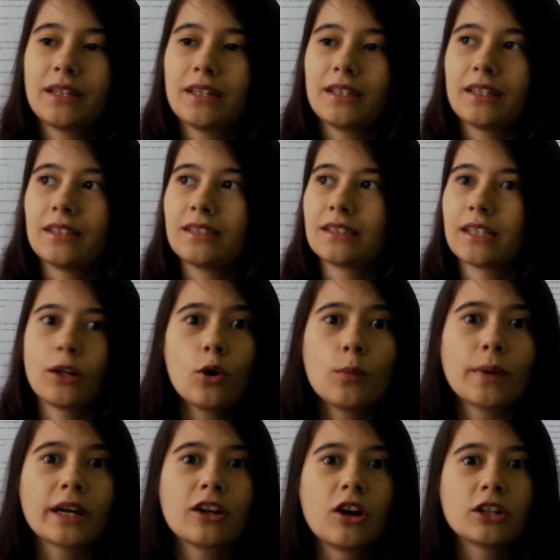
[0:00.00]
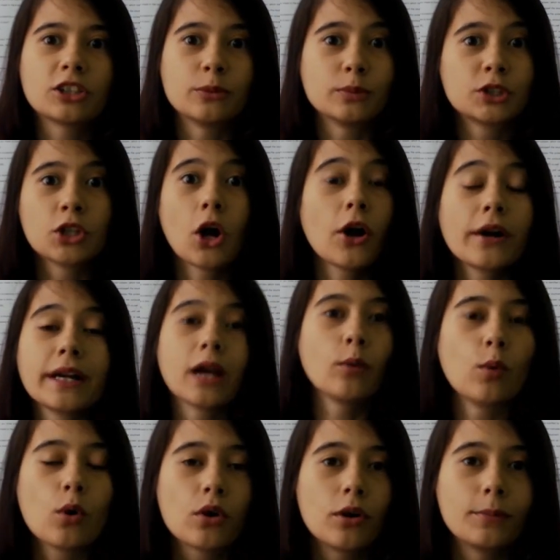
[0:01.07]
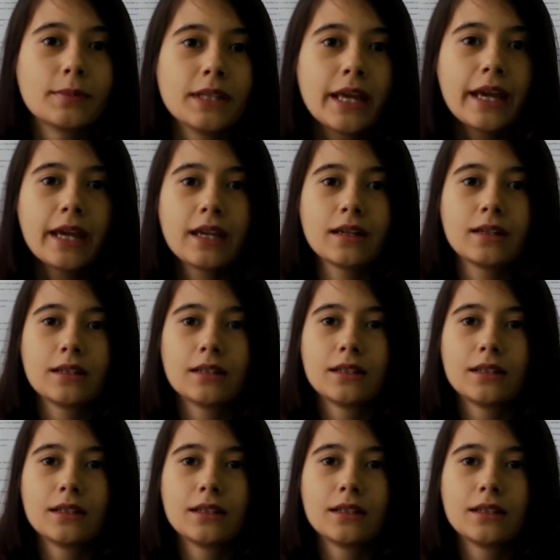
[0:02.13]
He said, oh my gosh, I'm sorry, I woke up late.